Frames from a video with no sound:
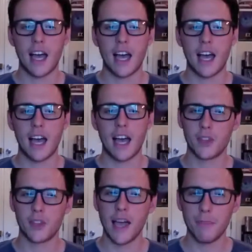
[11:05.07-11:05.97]
So with
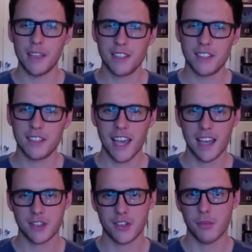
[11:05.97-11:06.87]
that being said,
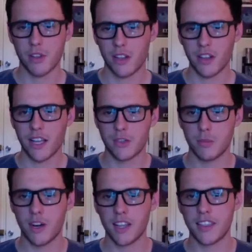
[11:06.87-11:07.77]
actually, I'm really glad you
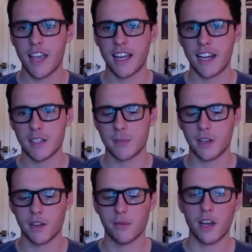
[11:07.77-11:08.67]
brought that
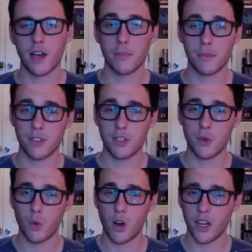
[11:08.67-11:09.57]
aspect of it up. Do you
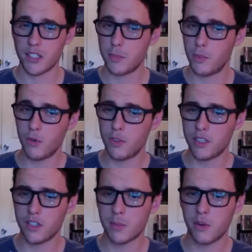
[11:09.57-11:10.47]
want to move into
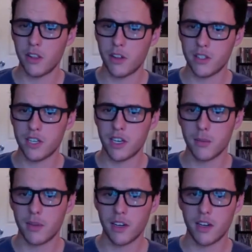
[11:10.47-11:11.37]
spoilers, talk
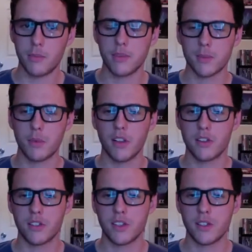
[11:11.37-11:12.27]
about a couple spoilers
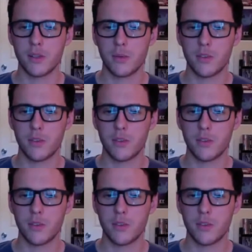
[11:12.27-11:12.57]
in this movie?